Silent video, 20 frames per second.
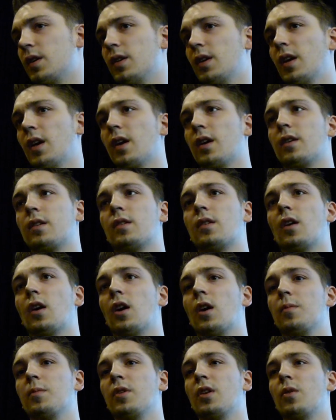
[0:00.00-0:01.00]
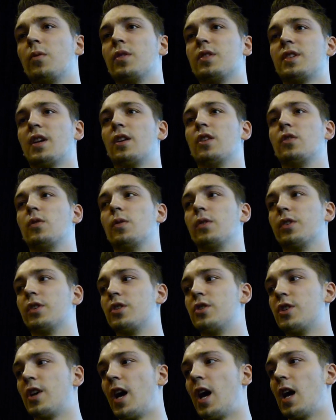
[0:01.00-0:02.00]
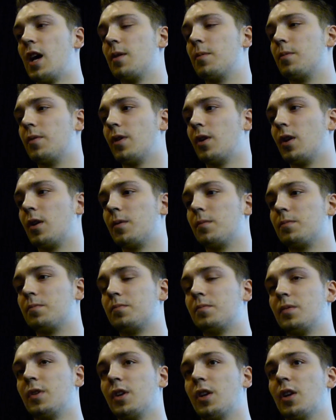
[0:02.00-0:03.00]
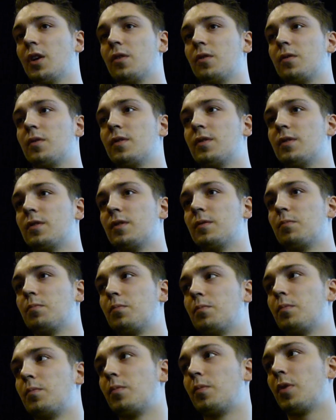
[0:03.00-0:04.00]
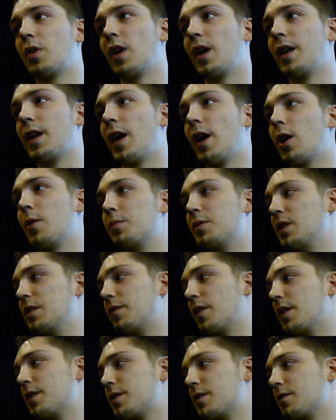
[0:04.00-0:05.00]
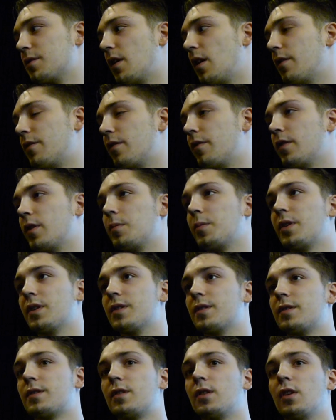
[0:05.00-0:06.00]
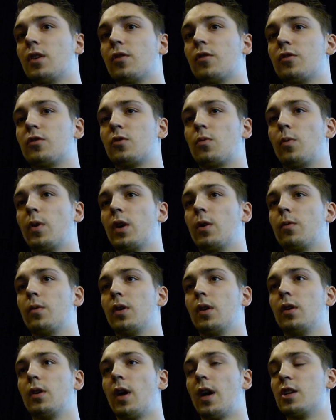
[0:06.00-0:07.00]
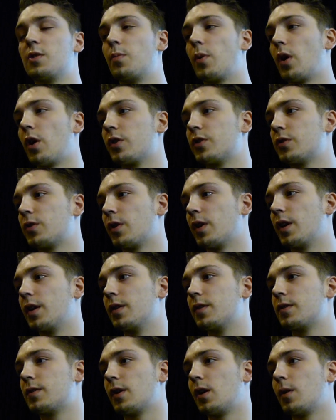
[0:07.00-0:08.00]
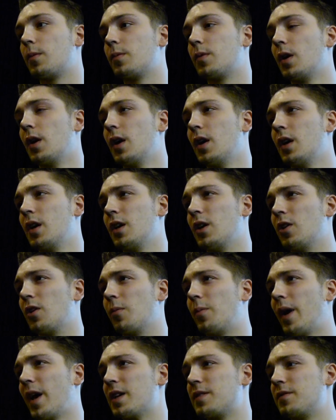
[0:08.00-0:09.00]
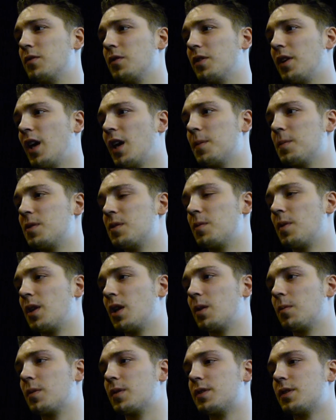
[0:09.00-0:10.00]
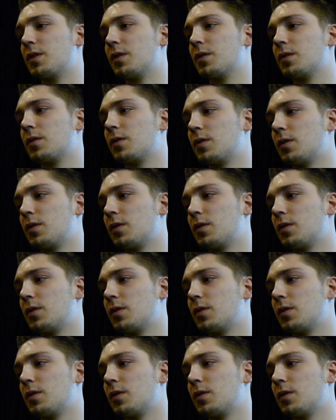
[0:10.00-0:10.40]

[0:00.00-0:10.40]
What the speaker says: Yeah, you know, we just got to do a good job, you know, playing to help defenses off of him, because, you know, the way we hedge ball screens, you know, the past few games he's been able to,